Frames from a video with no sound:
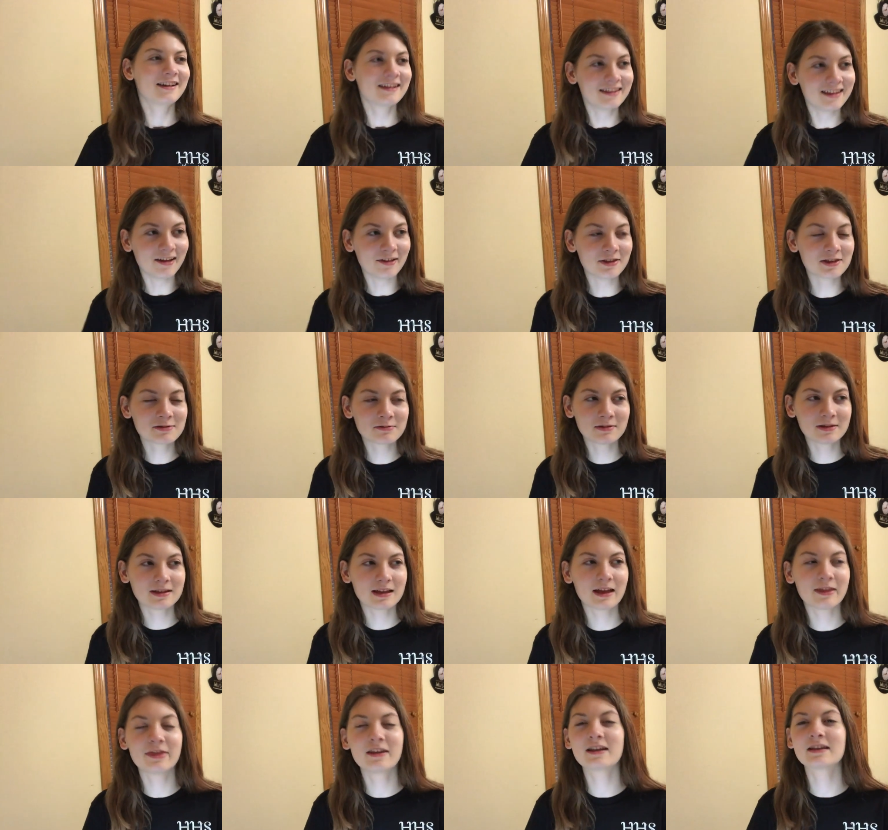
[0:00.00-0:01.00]
Now this one,
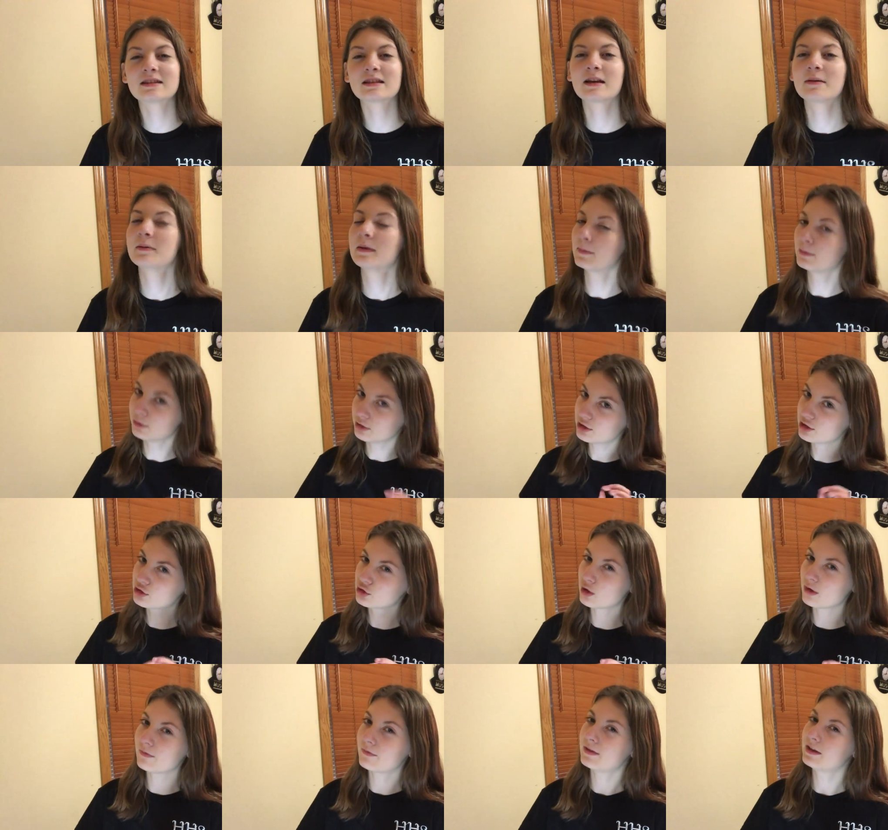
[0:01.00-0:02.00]
I think it's gonna be a pretty
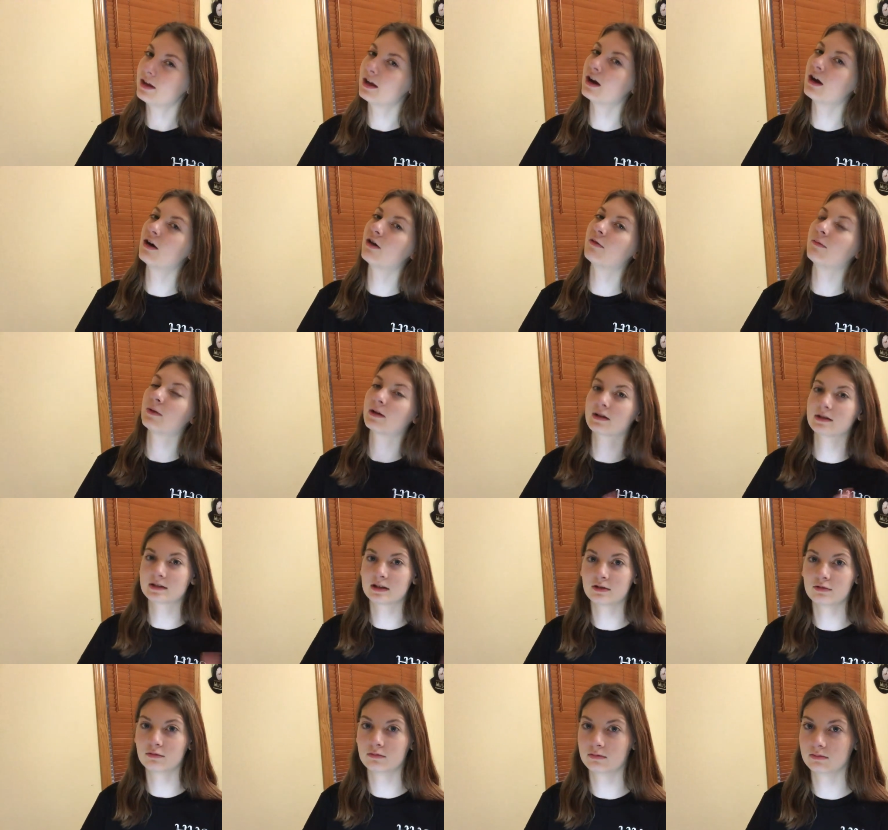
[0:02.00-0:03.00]
short video because
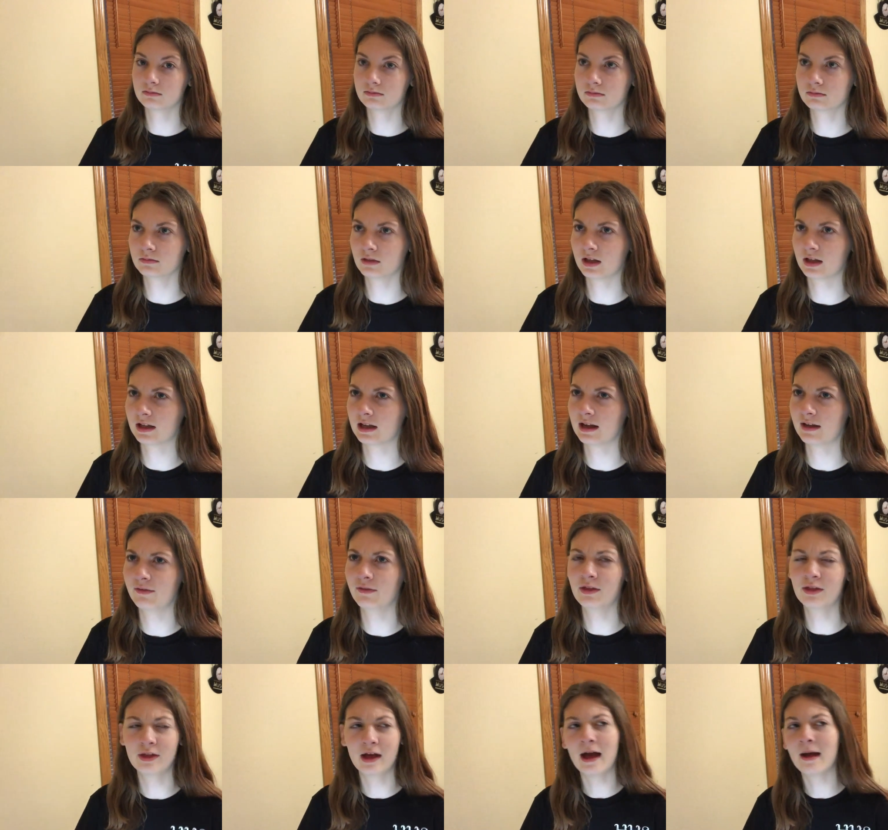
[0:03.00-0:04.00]
I don't like
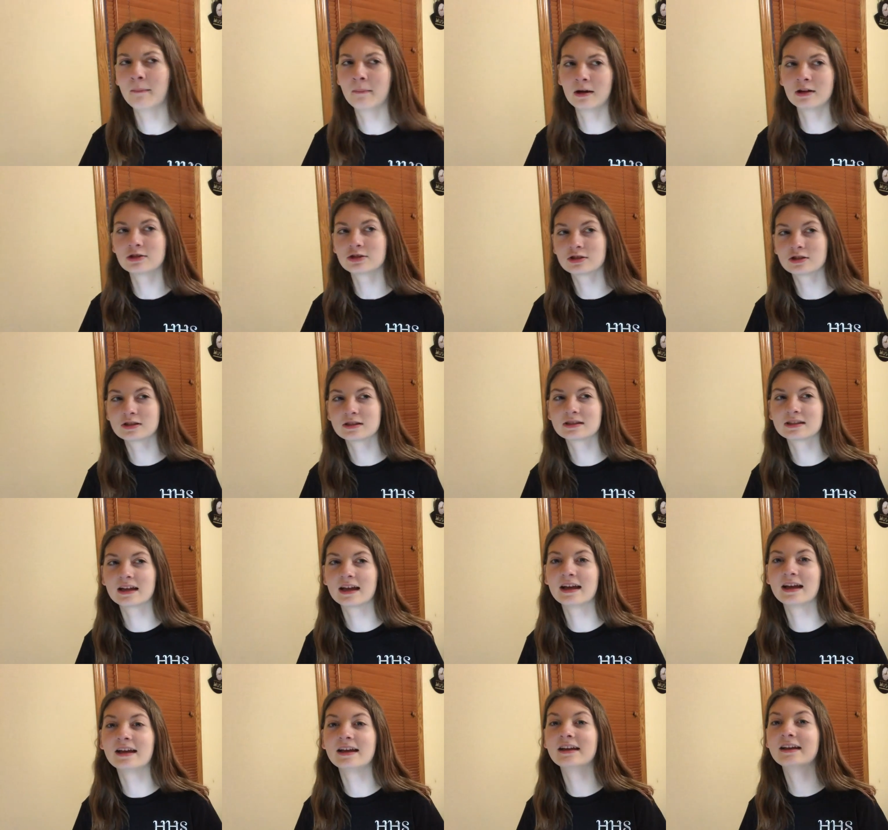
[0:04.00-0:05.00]
have that much to
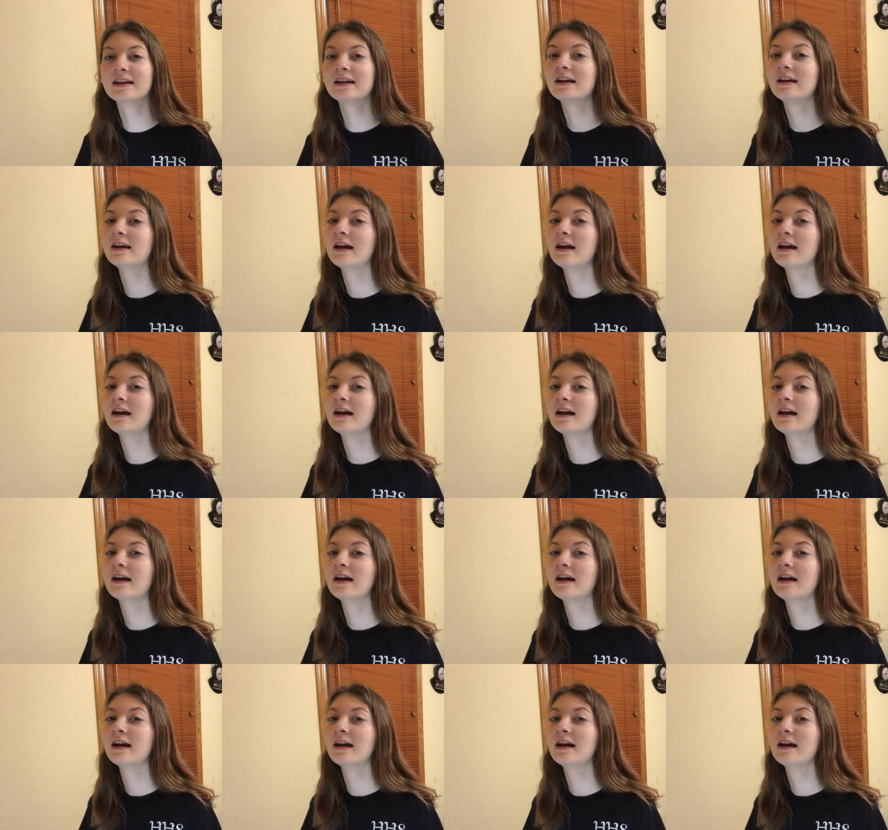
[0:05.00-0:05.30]
say,